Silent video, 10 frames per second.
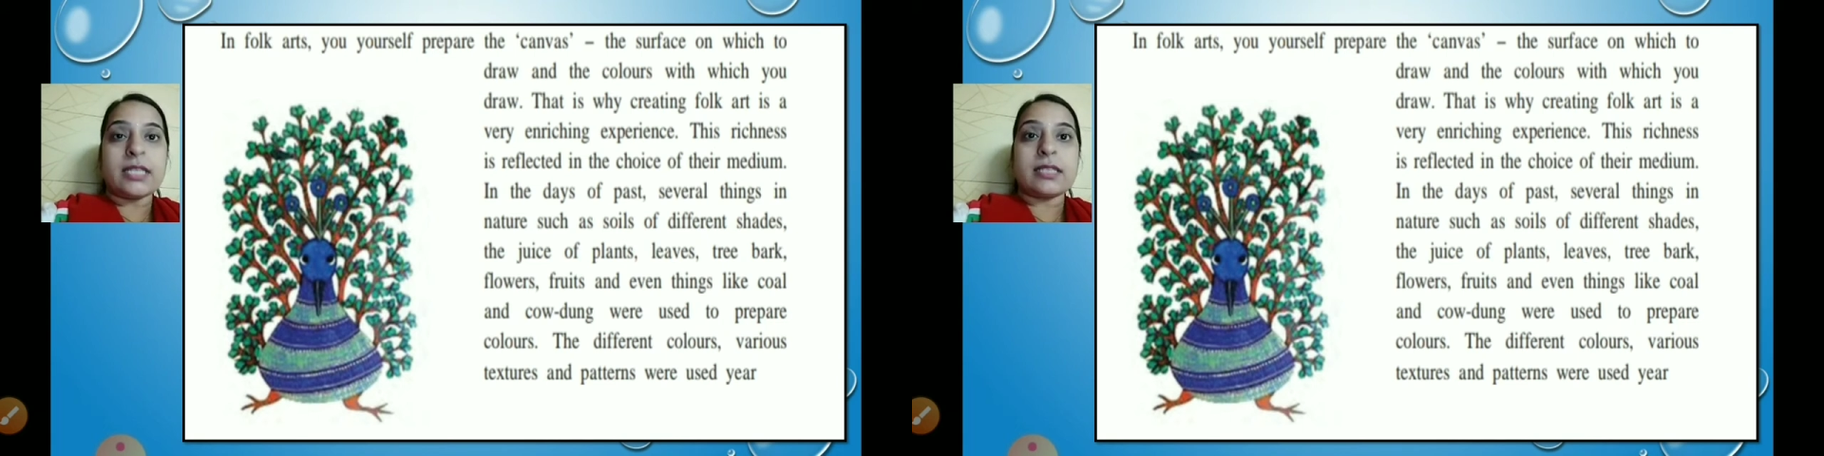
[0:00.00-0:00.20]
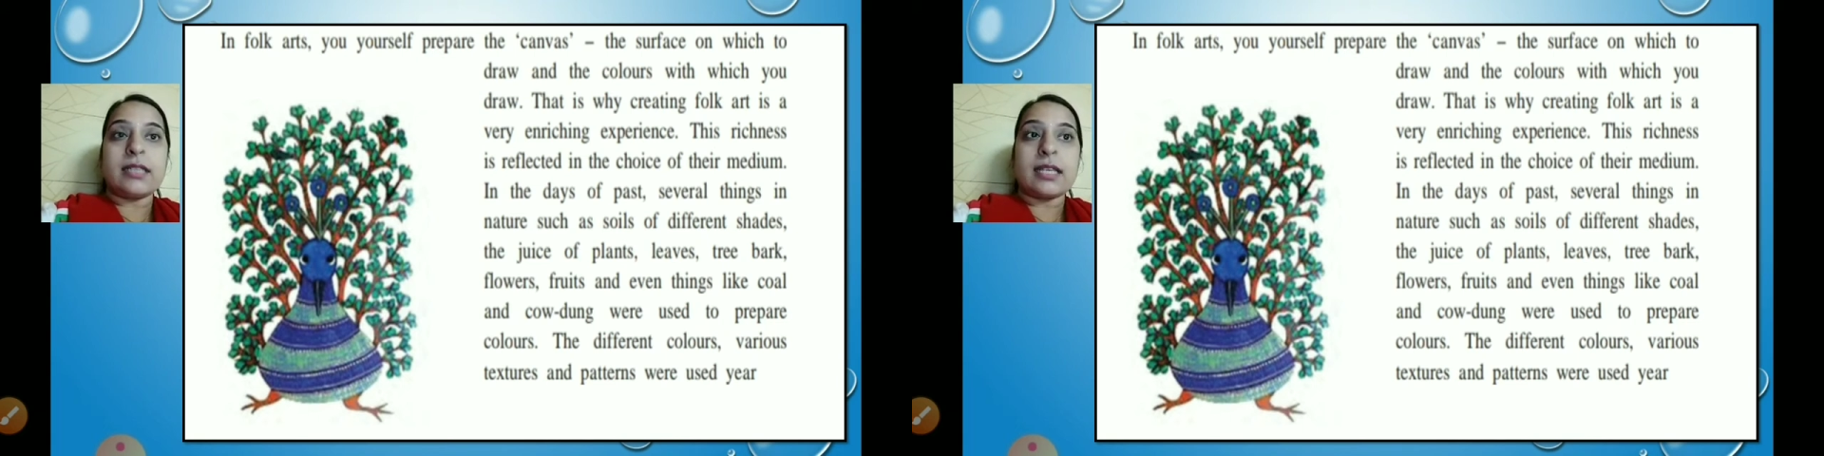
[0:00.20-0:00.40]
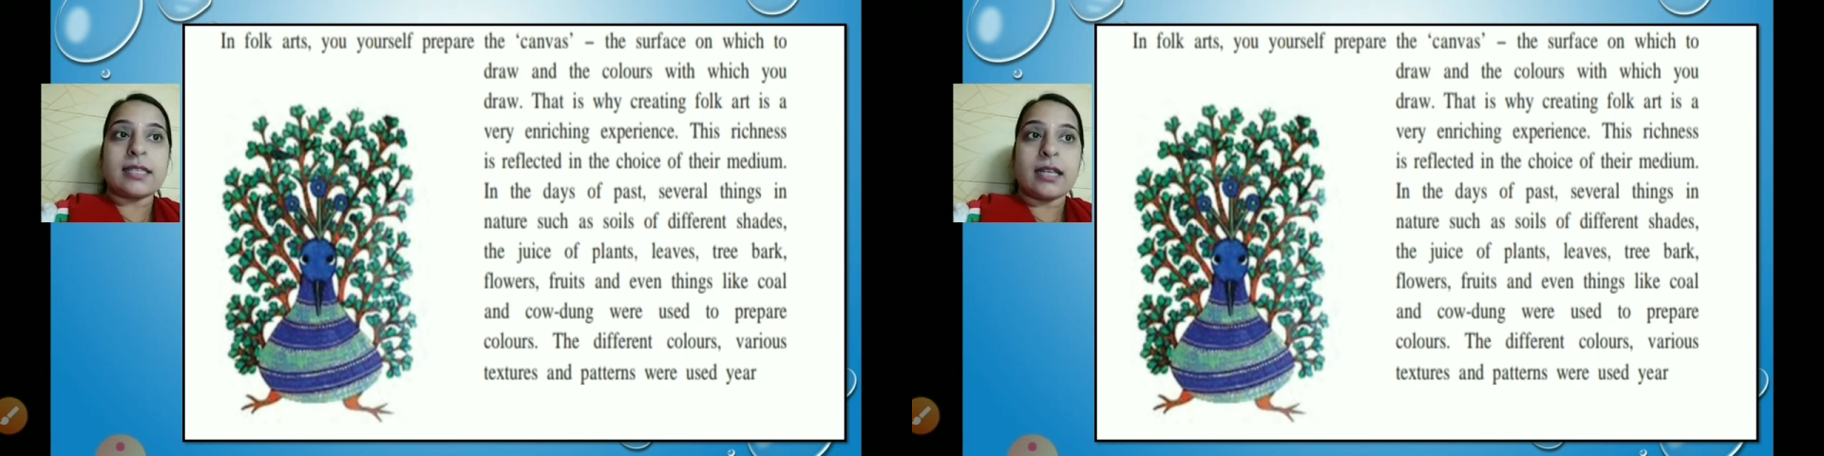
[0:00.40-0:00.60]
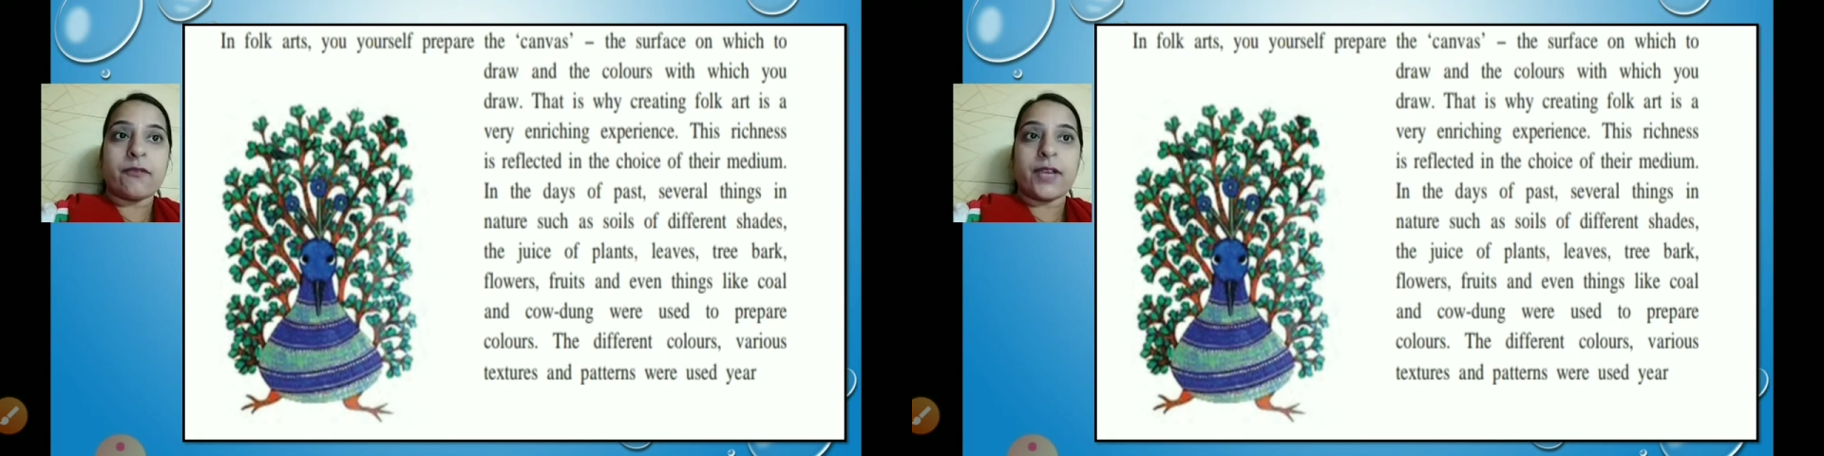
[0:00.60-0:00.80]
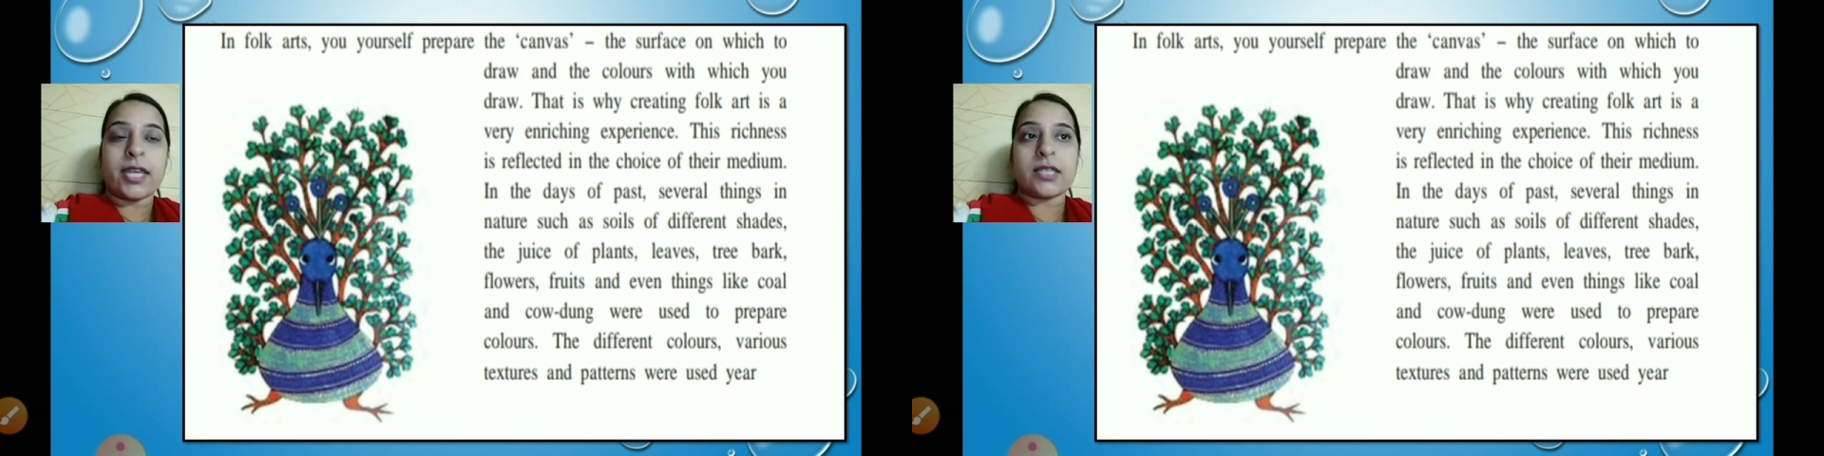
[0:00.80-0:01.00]
the
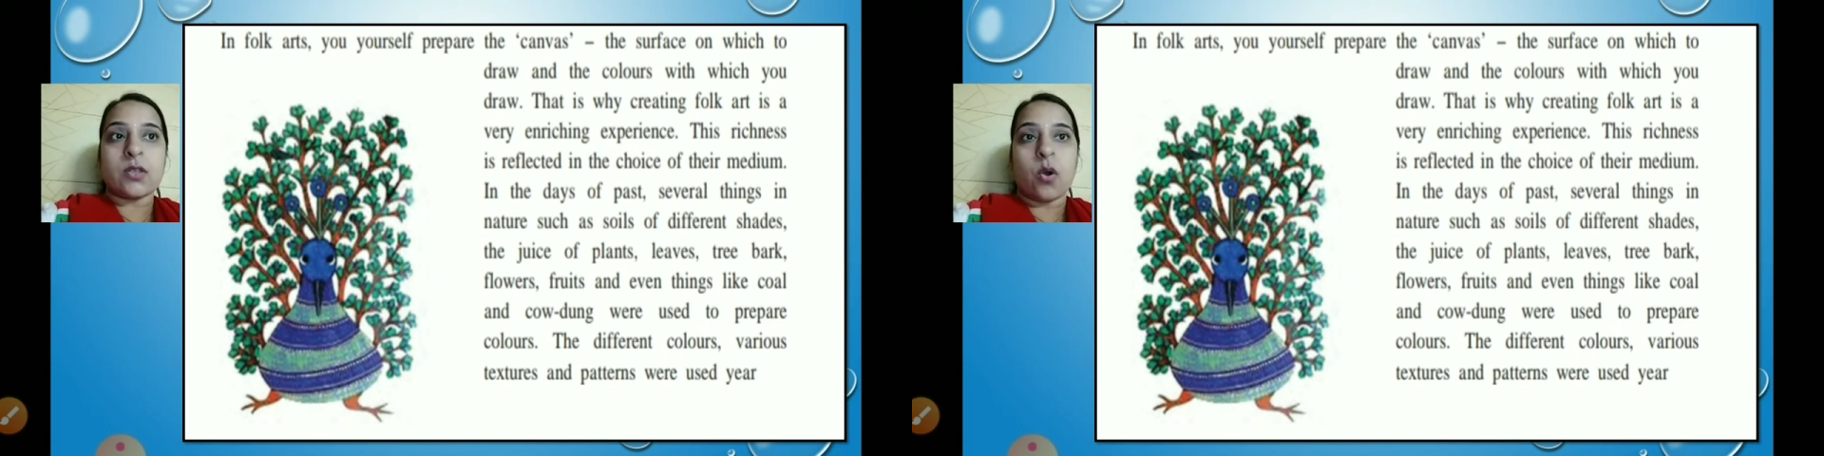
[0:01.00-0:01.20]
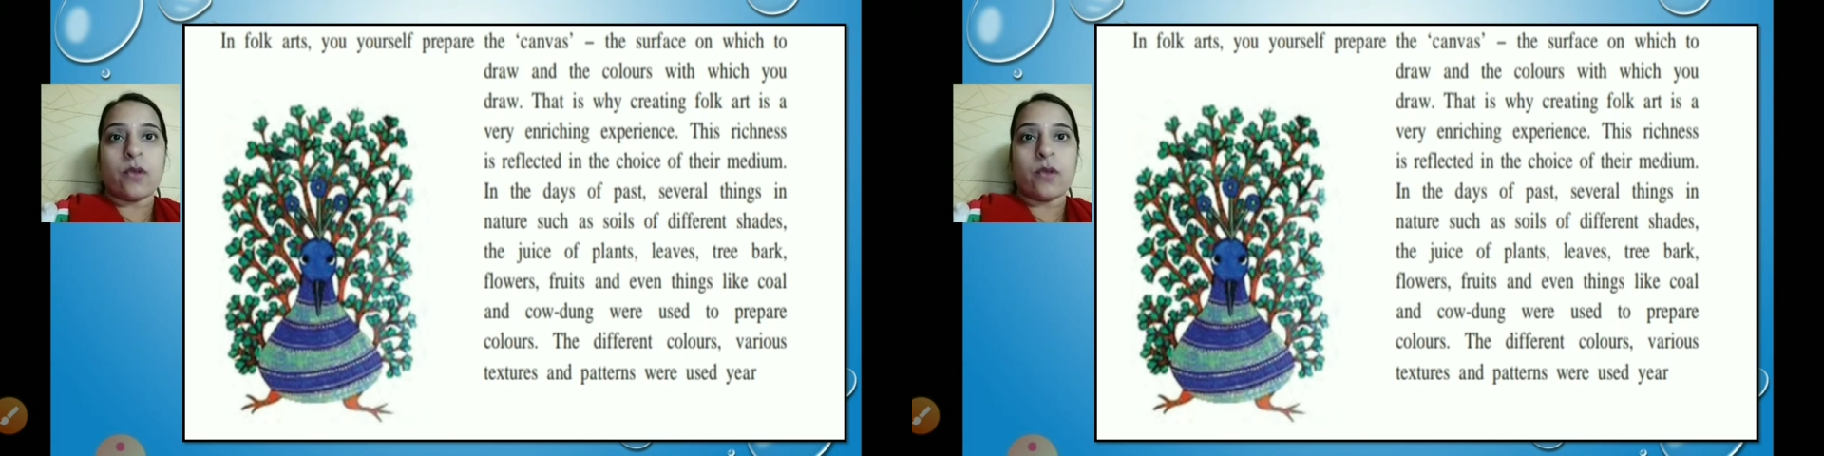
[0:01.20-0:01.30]
surface on